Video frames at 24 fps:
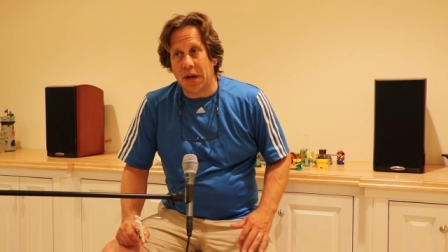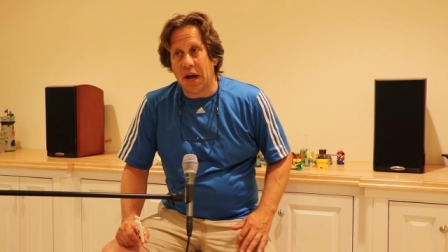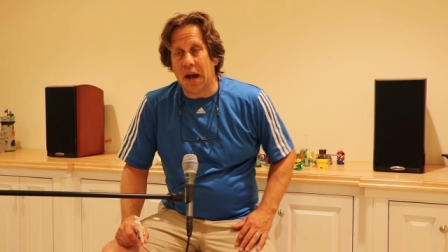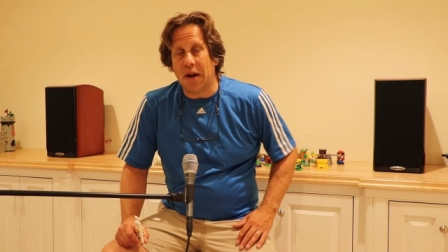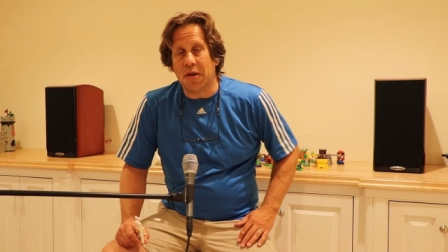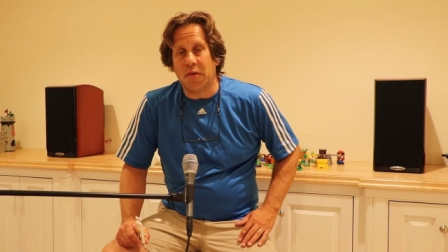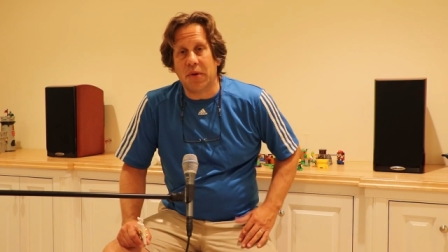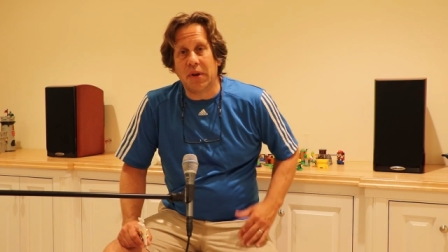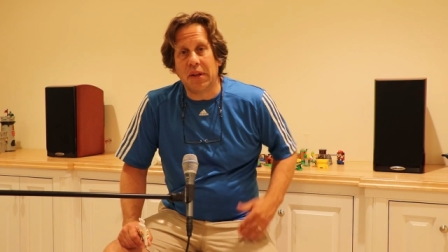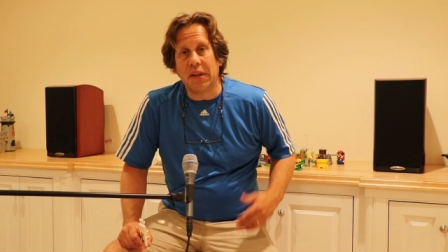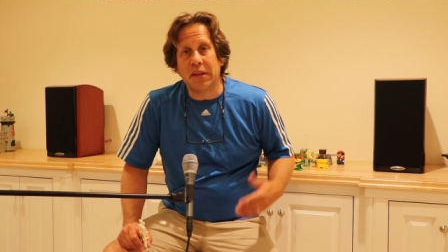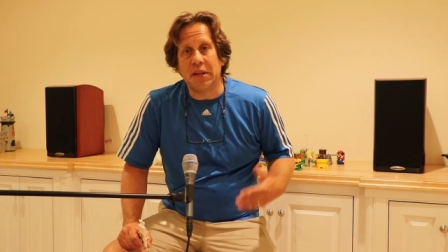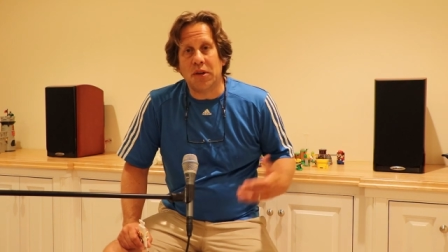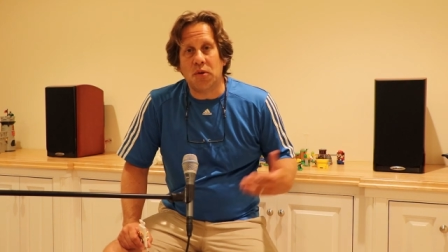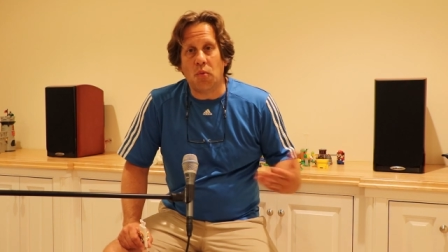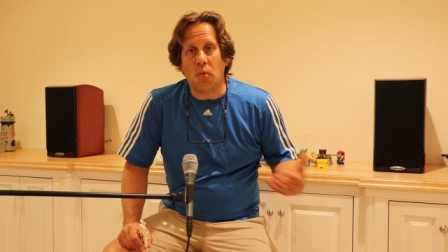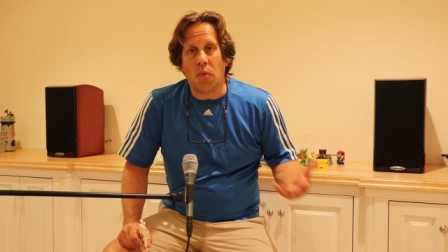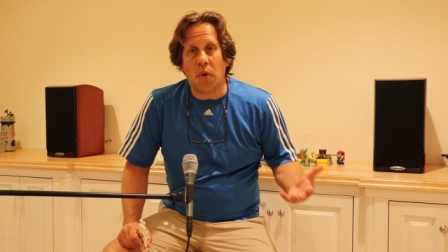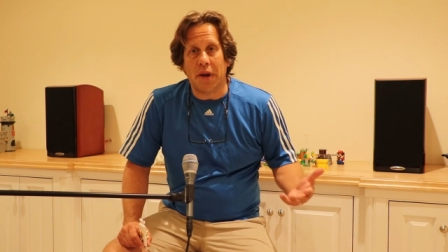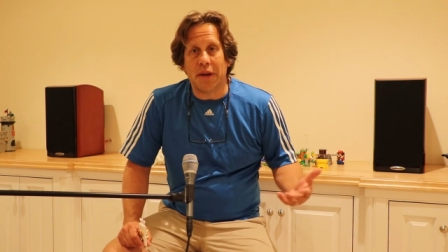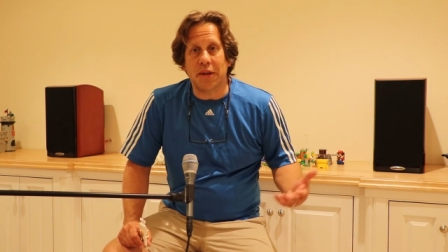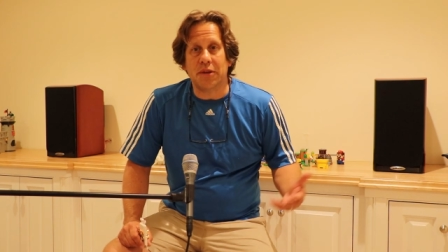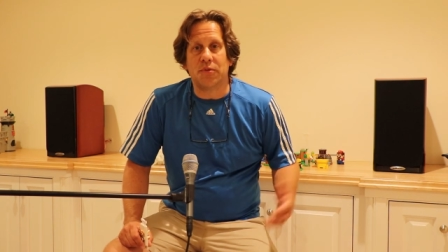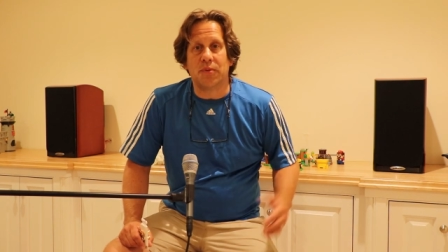I really didn't
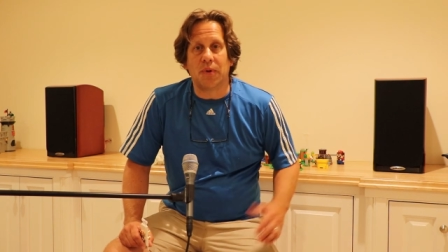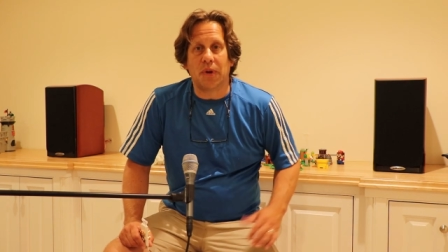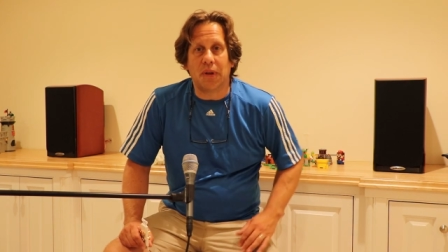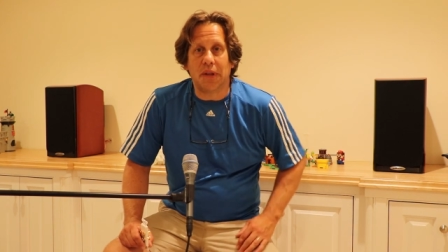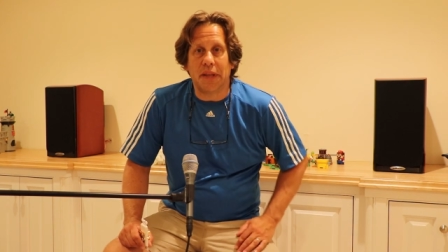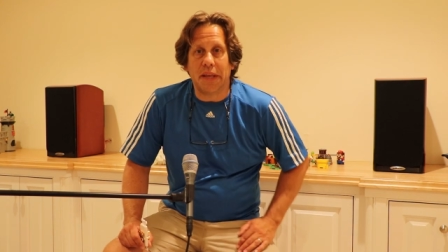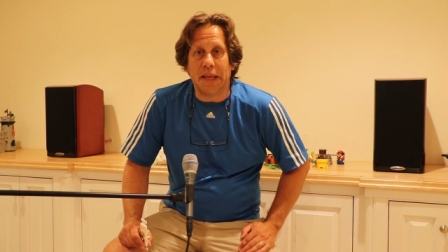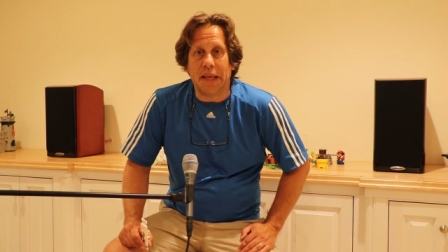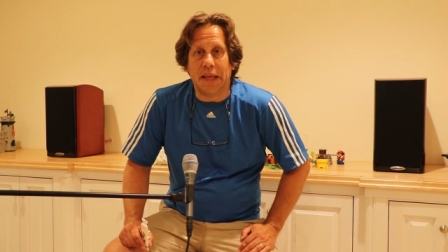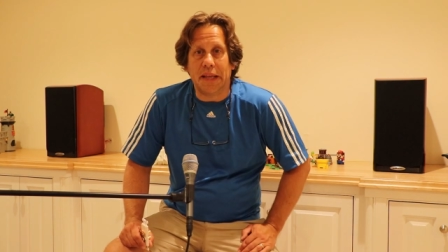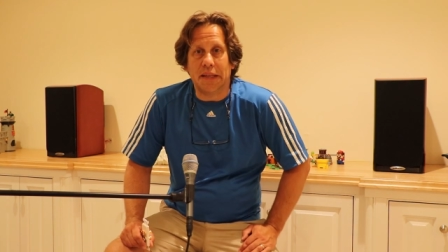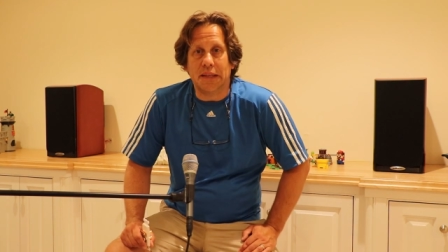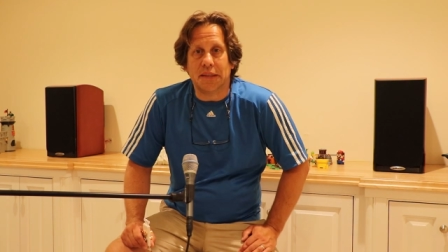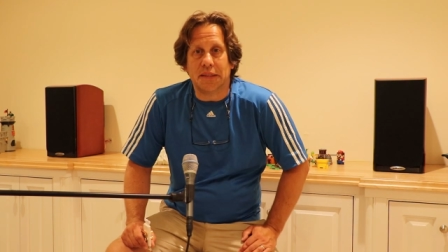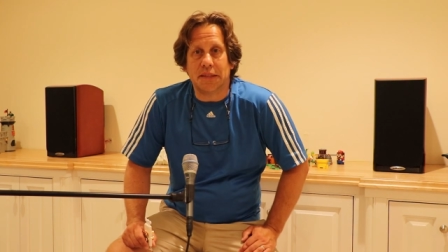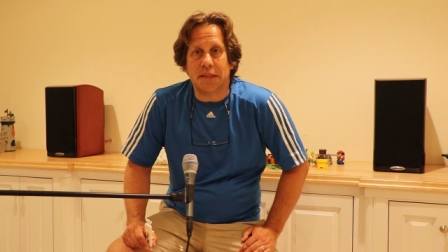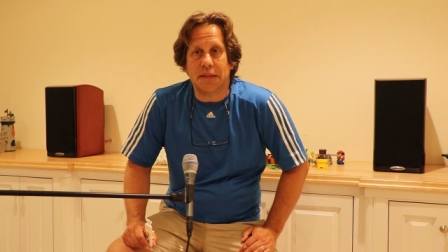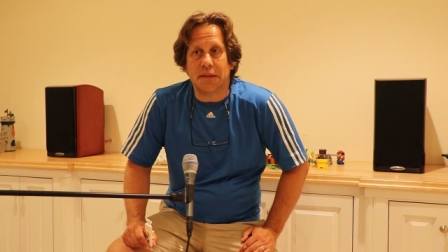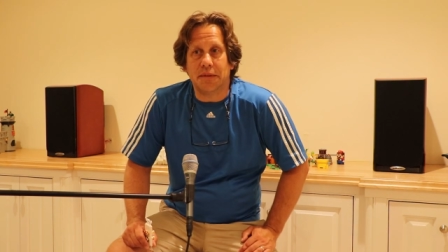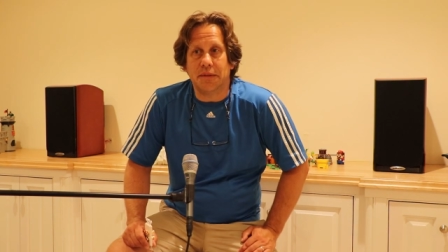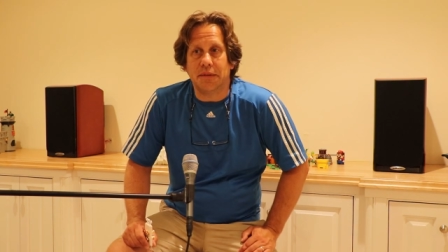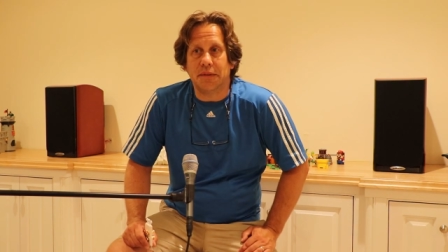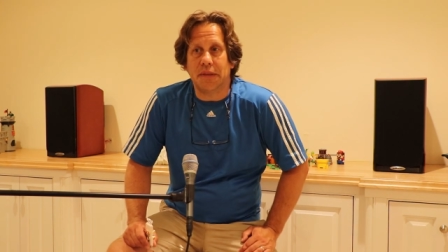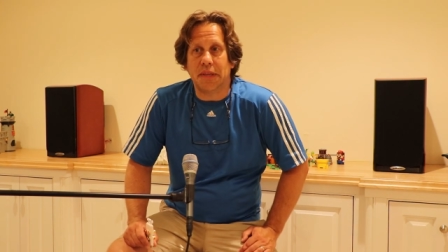want to drill
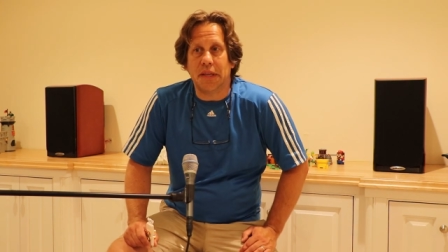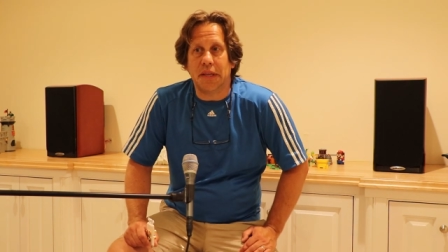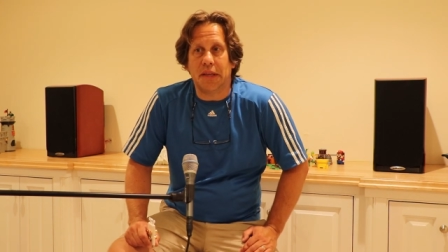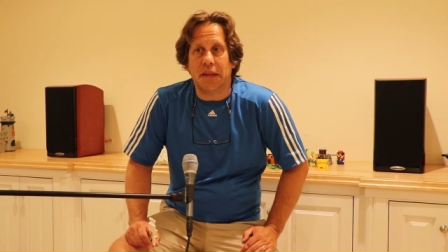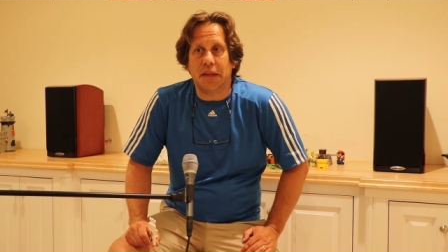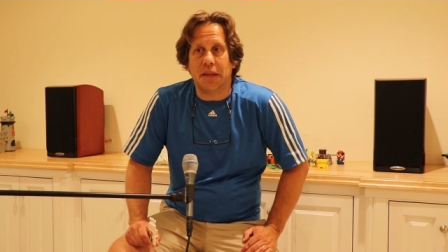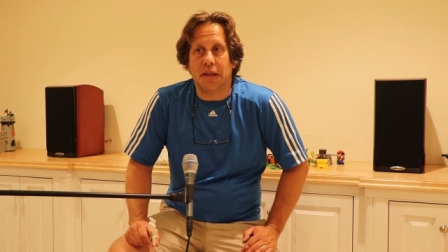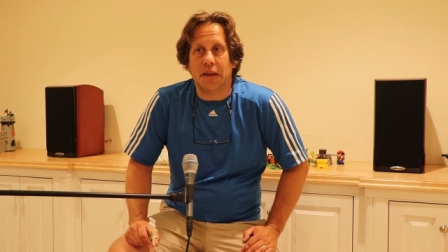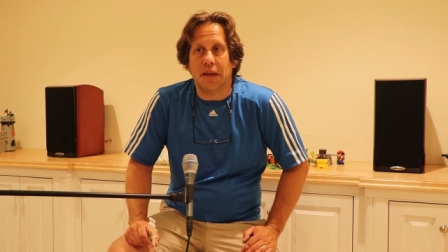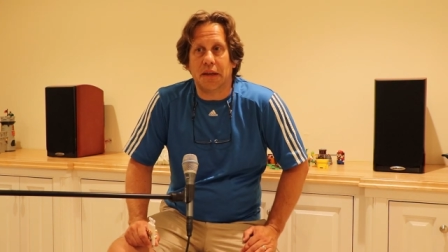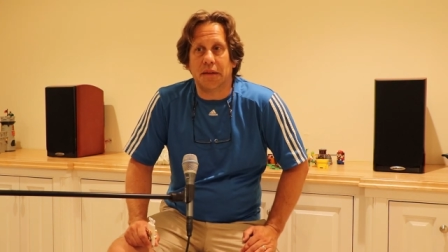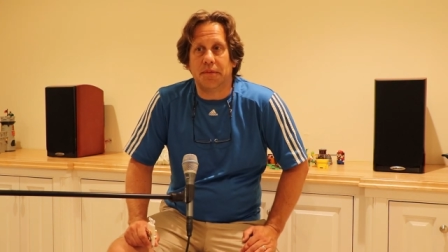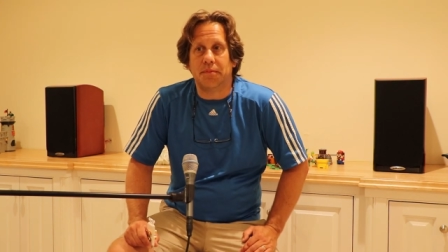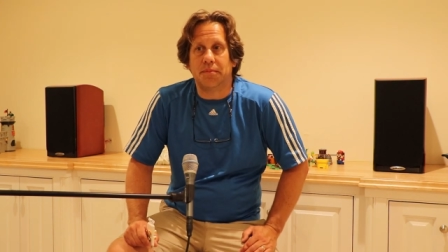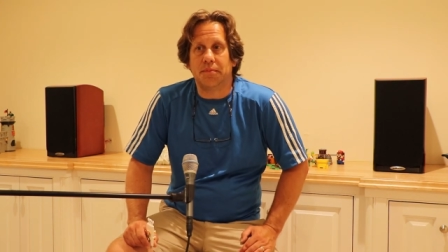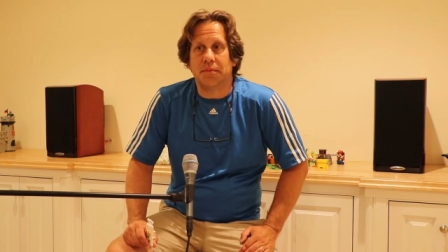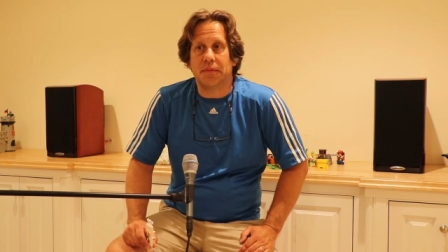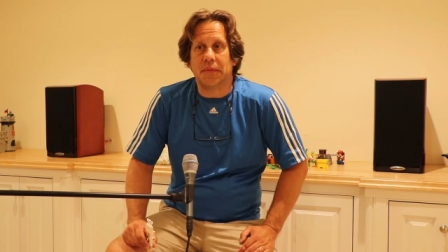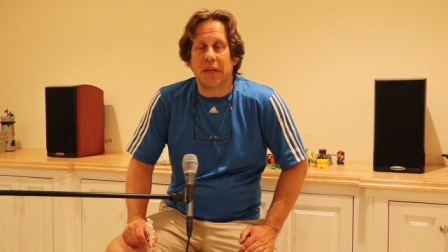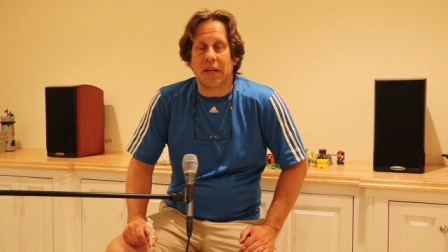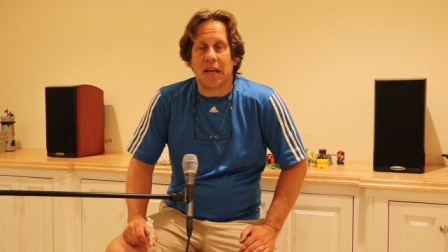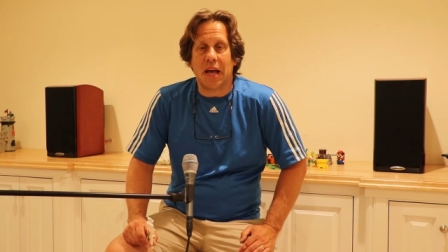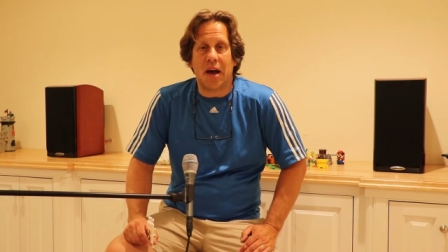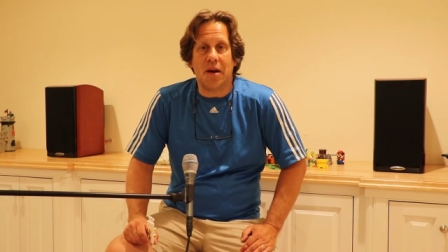into the uh,
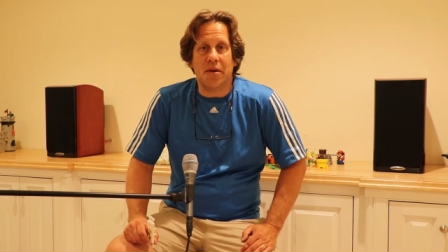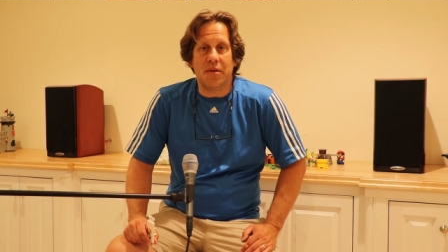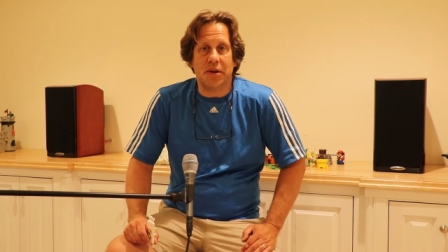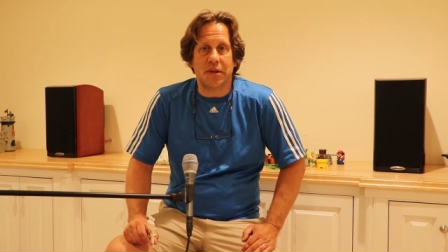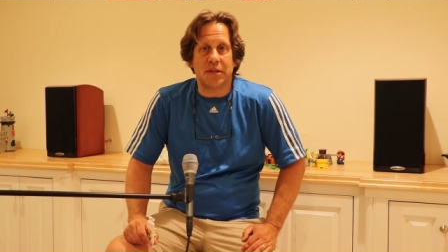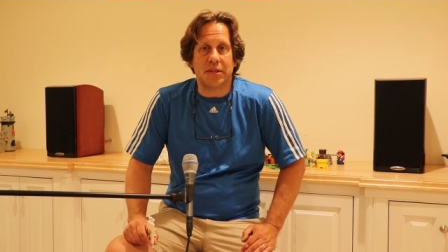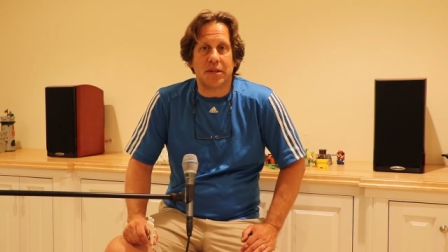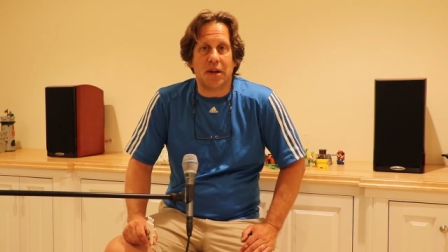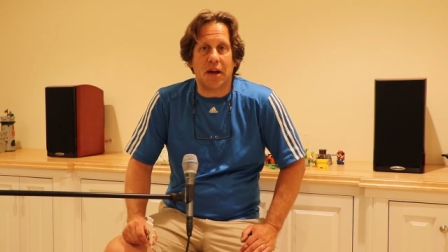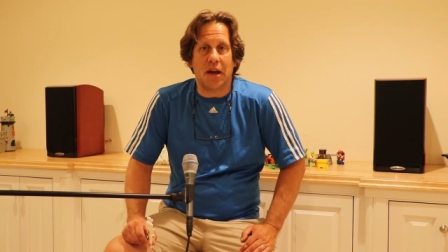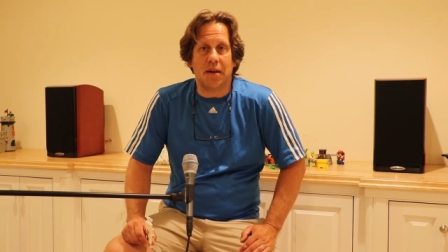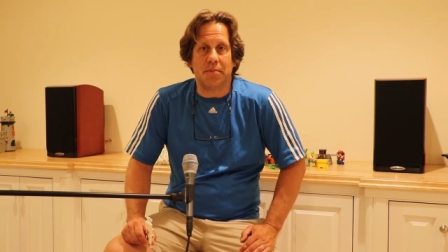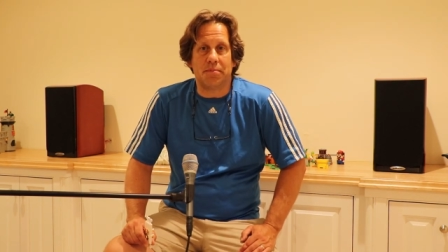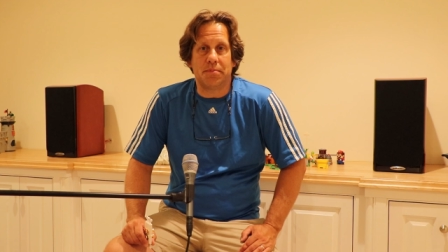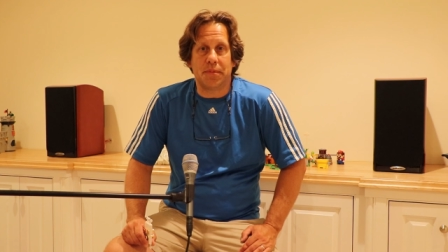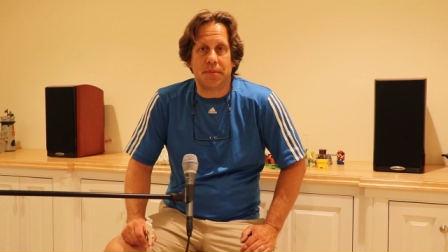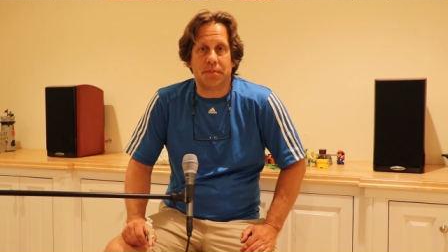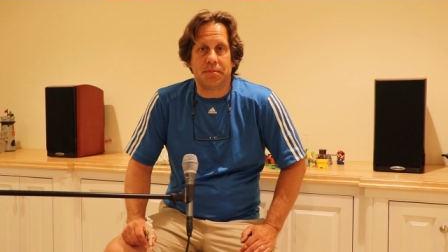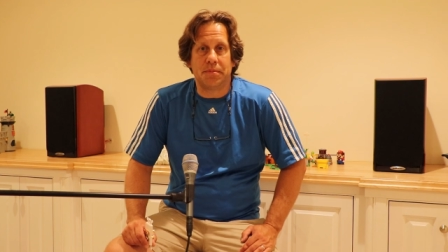the countertop.